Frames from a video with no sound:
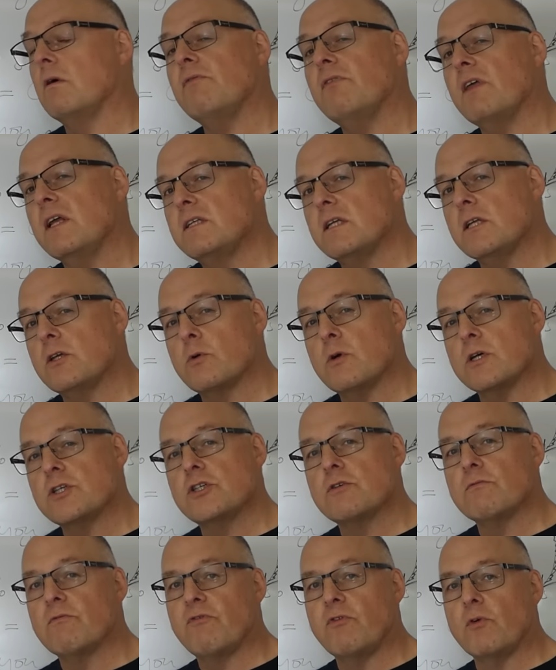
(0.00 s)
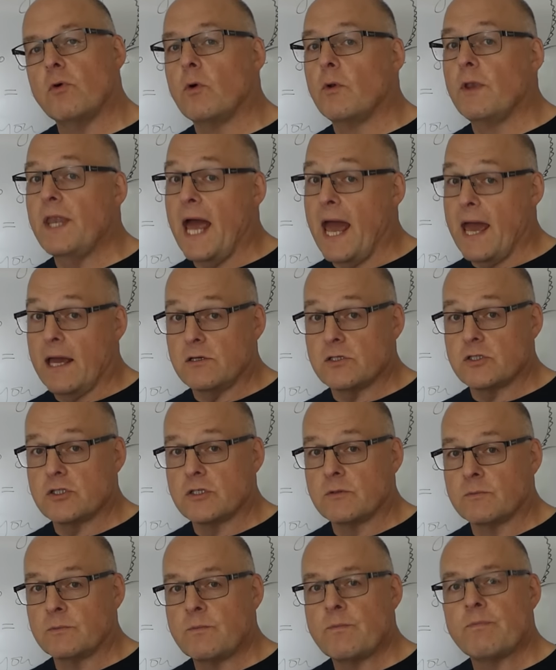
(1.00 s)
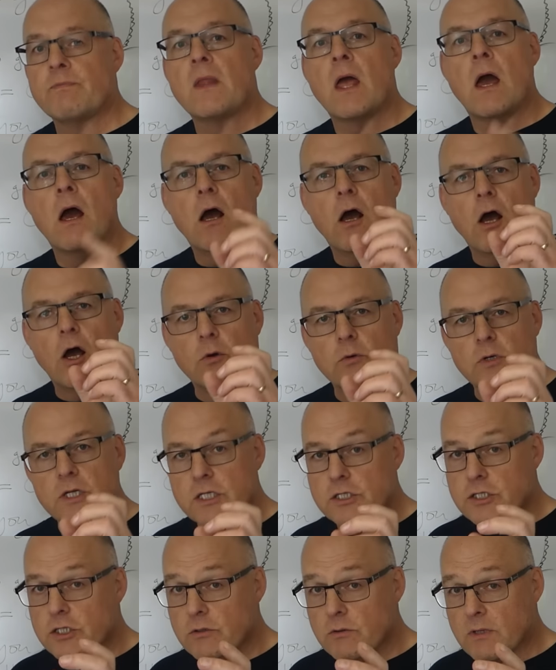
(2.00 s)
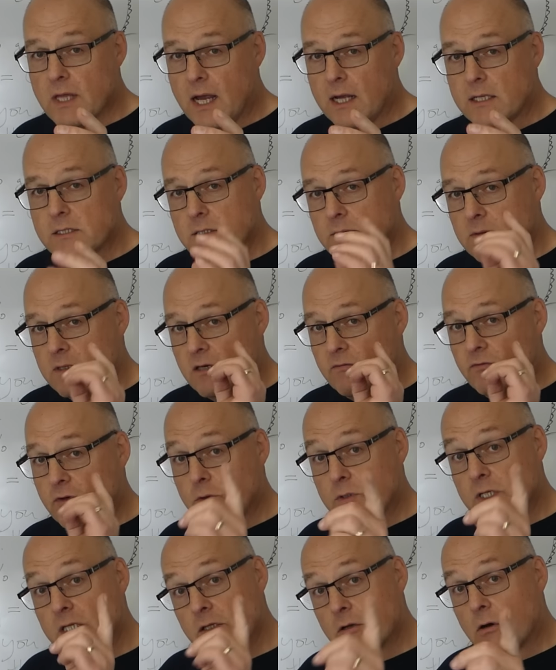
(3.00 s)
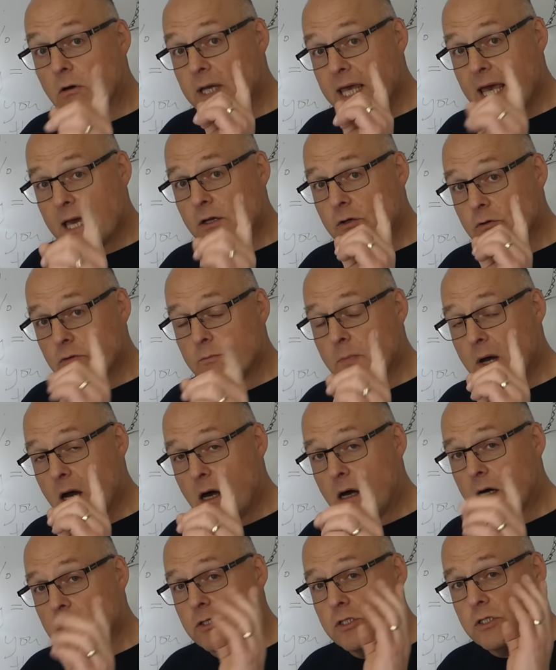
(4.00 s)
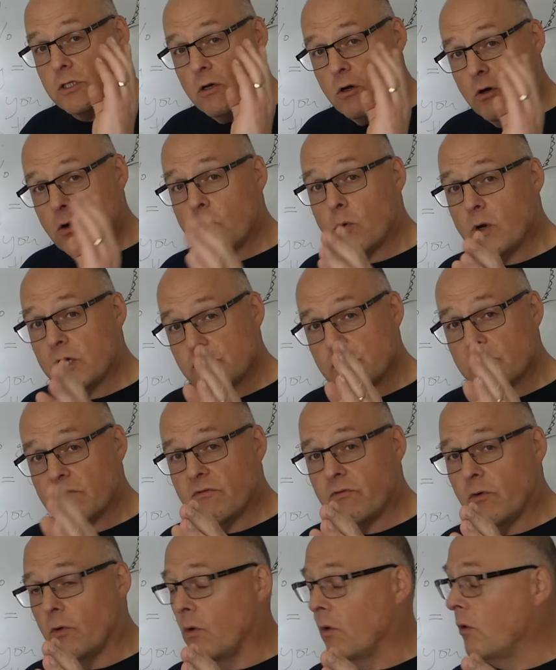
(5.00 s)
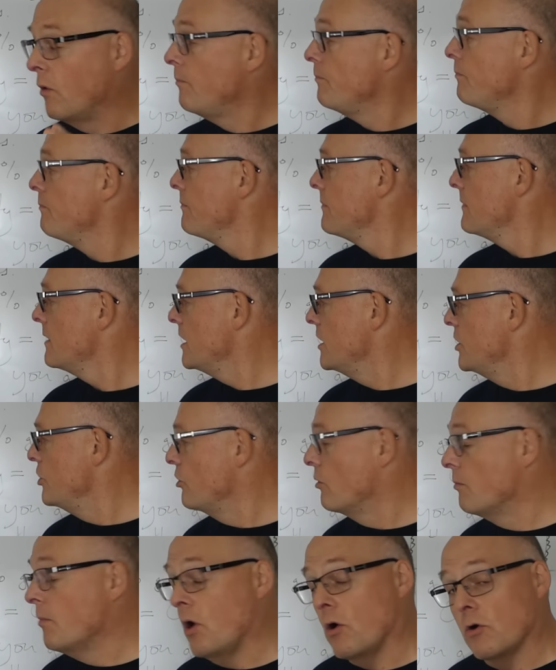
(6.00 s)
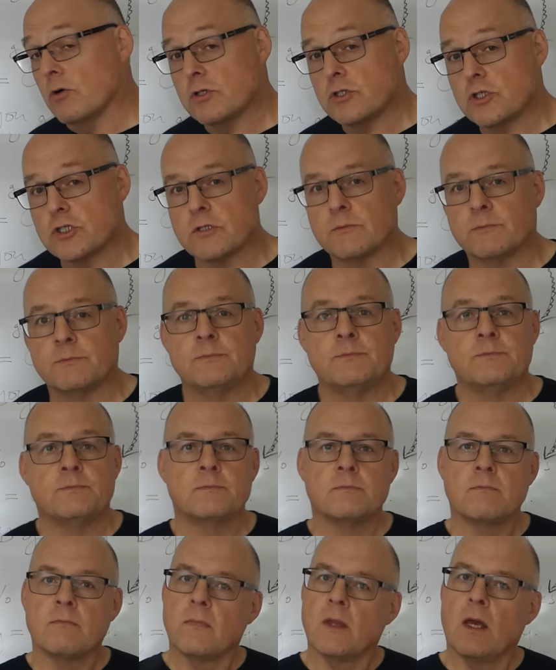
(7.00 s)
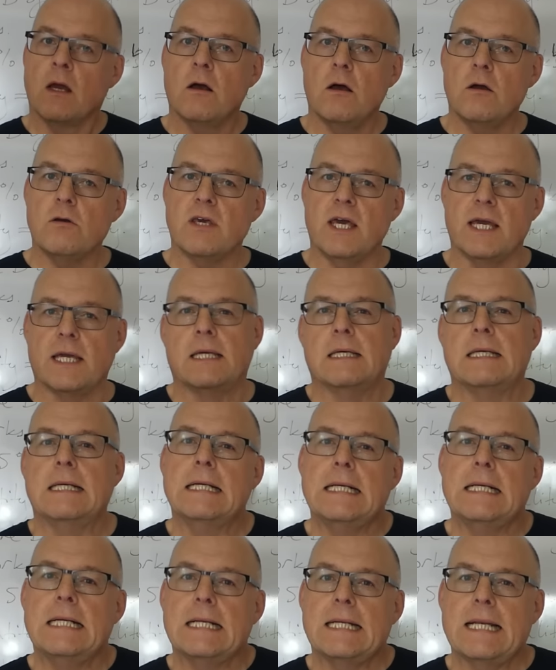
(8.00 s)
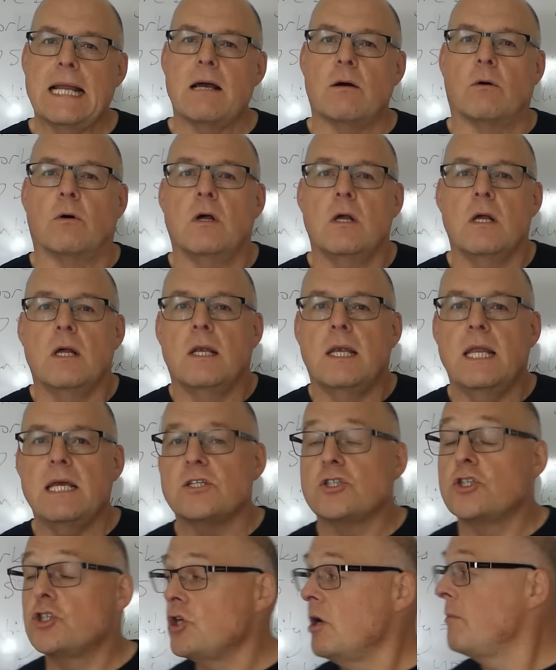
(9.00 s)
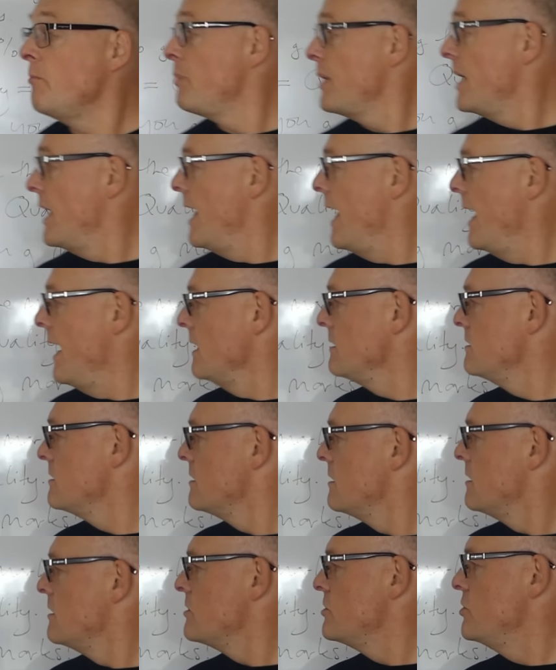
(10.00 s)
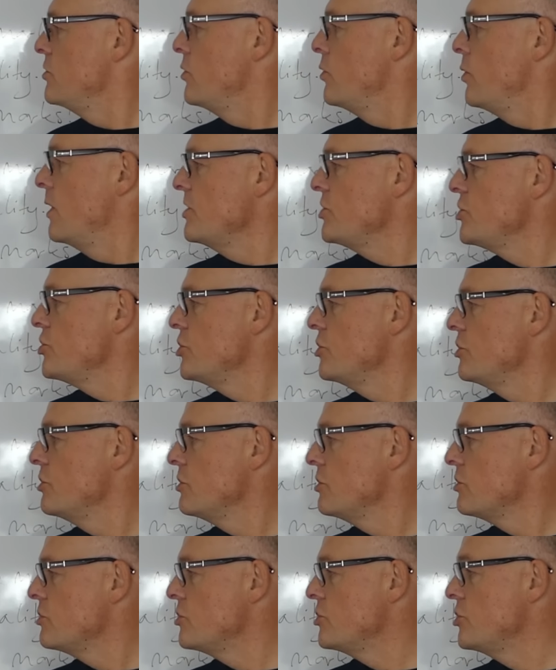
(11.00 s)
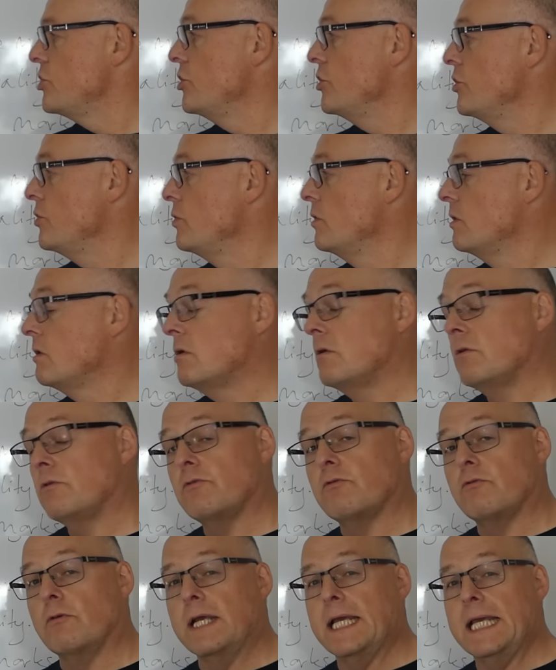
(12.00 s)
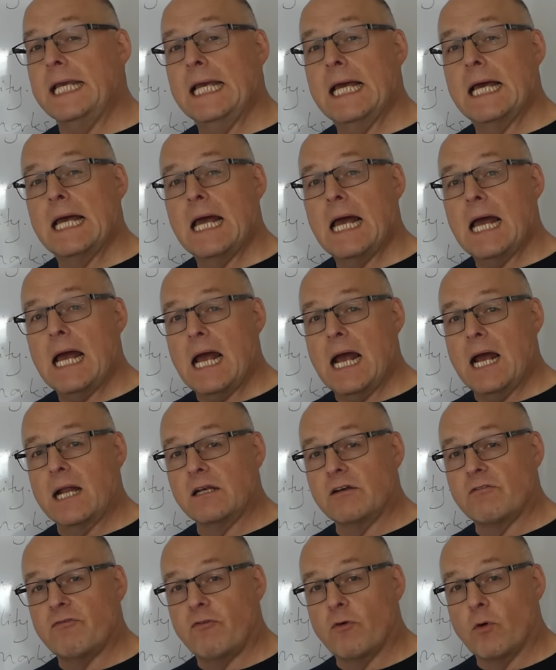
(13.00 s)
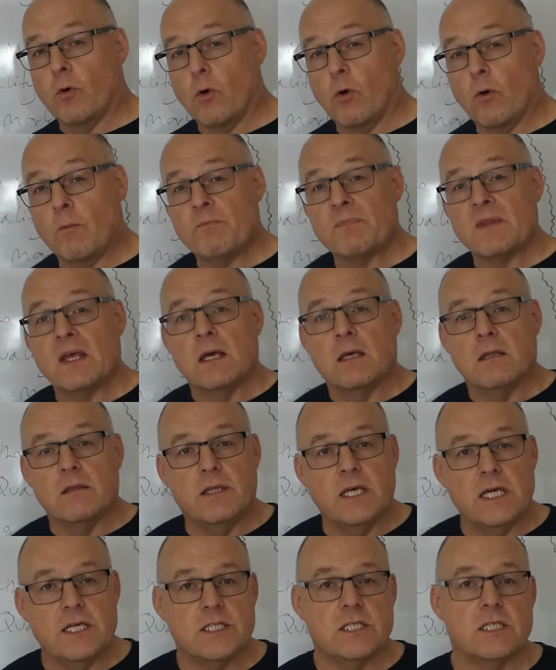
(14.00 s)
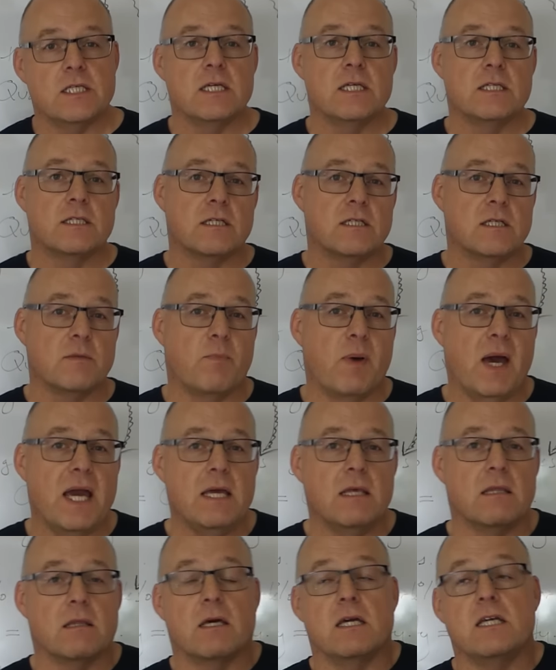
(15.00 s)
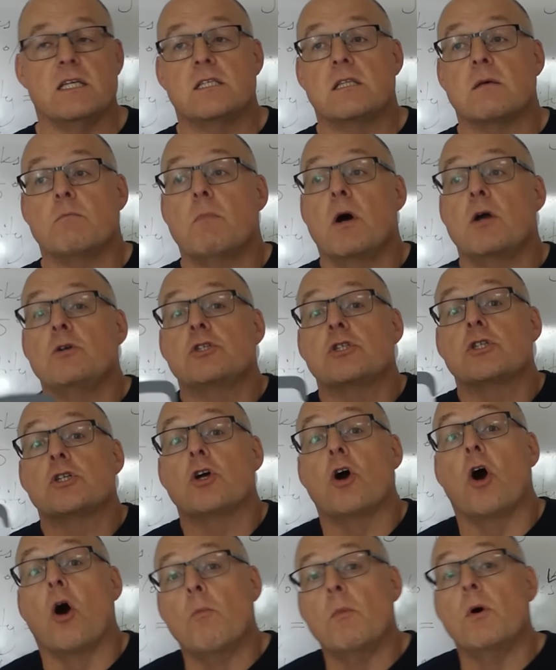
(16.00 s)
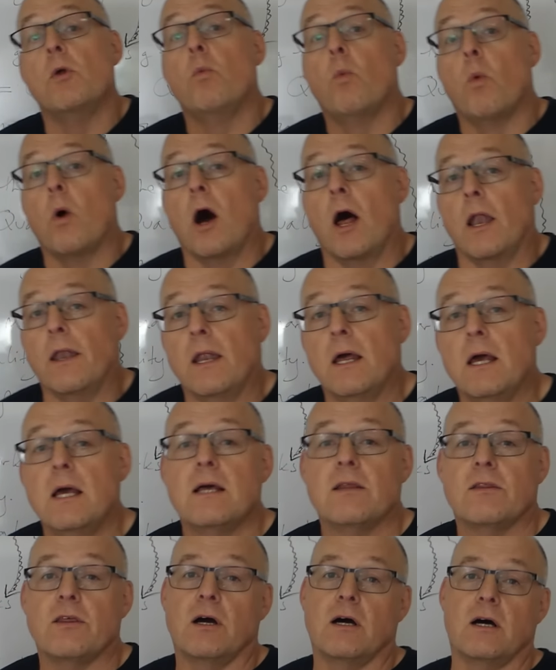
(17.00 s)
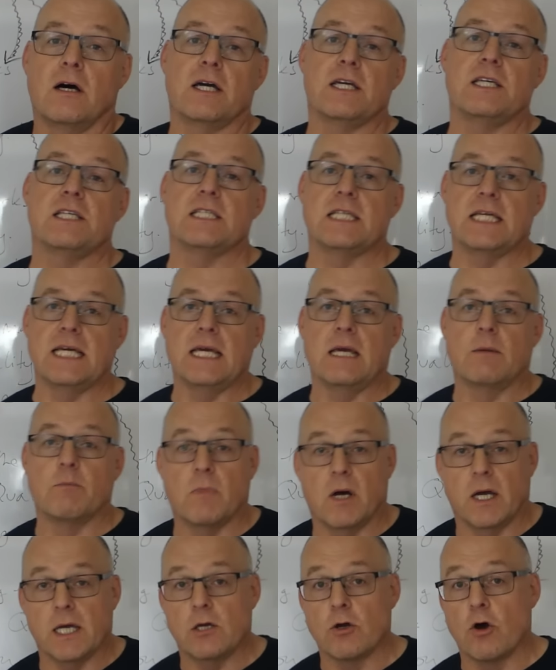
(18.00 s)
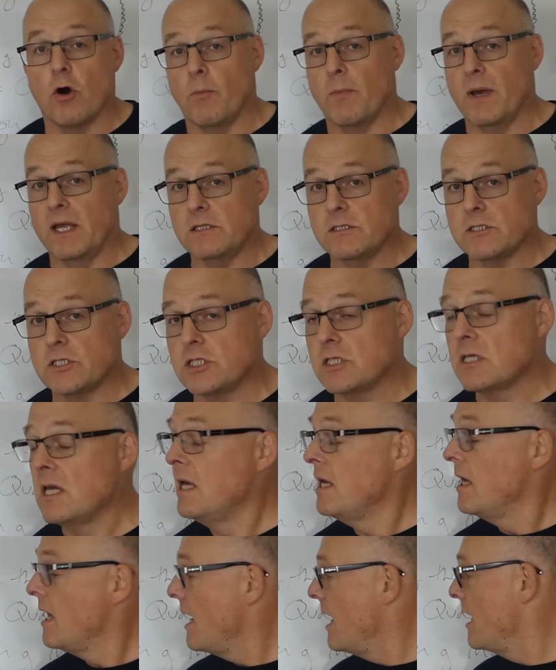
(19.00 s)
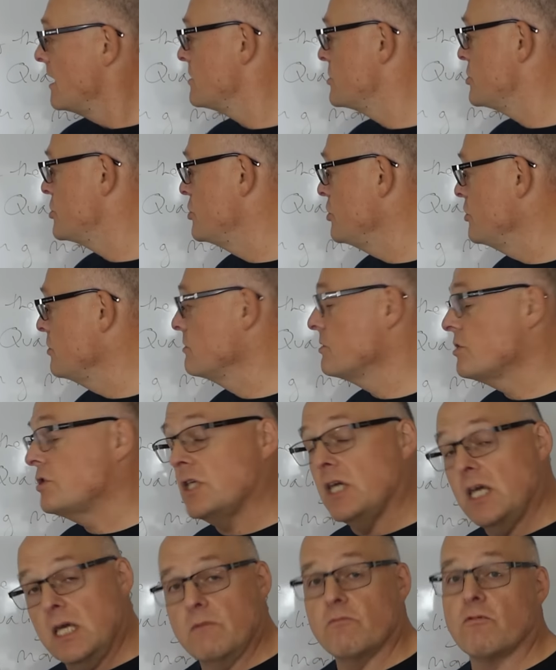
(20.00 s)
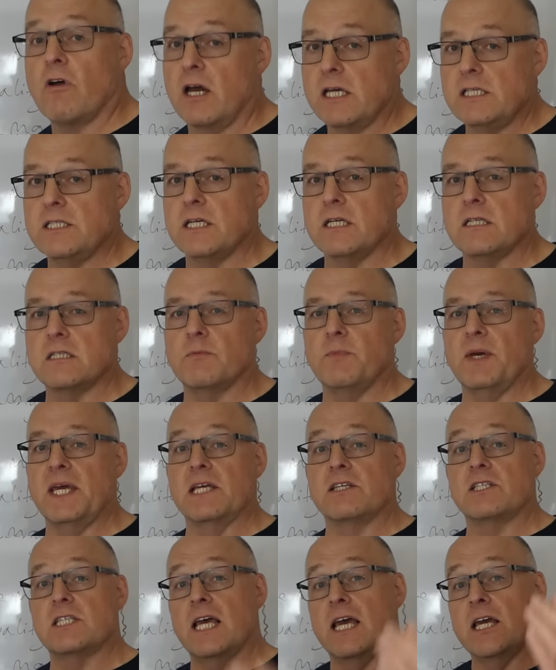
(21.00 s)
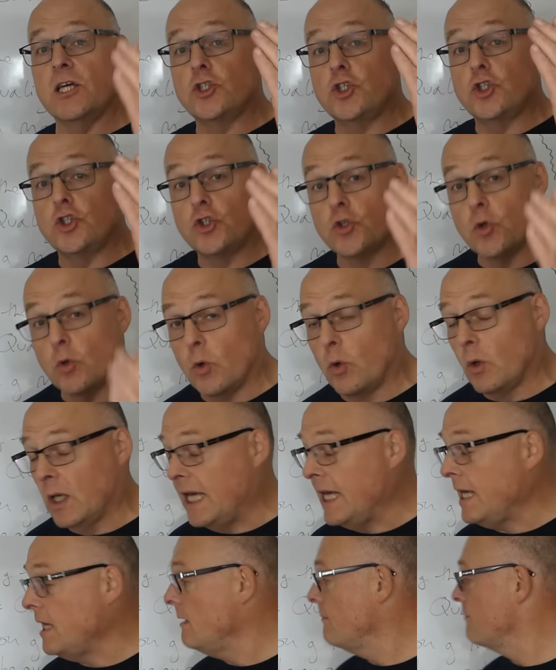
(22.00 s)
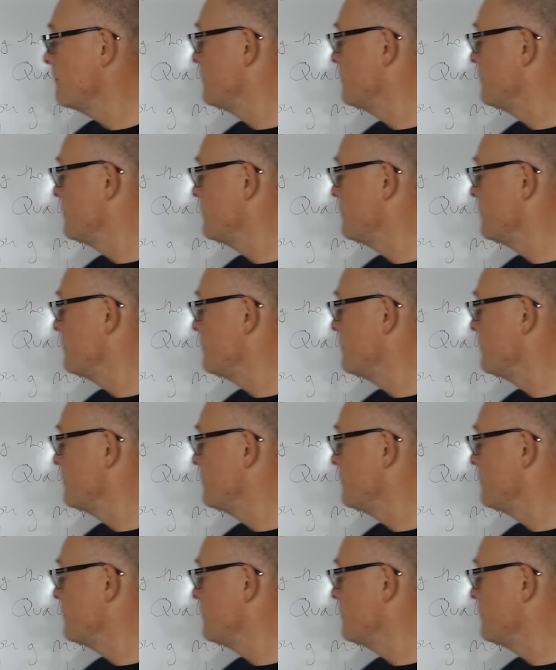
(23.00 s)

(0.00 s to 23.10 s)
if they did question four next? Only do that if you did not get good marks on question four in your mocks. Okay, now let's jump ahead to question two, three, and four. This is a debate that is the most common one that I see in my comments and students keep writing to me and saying surely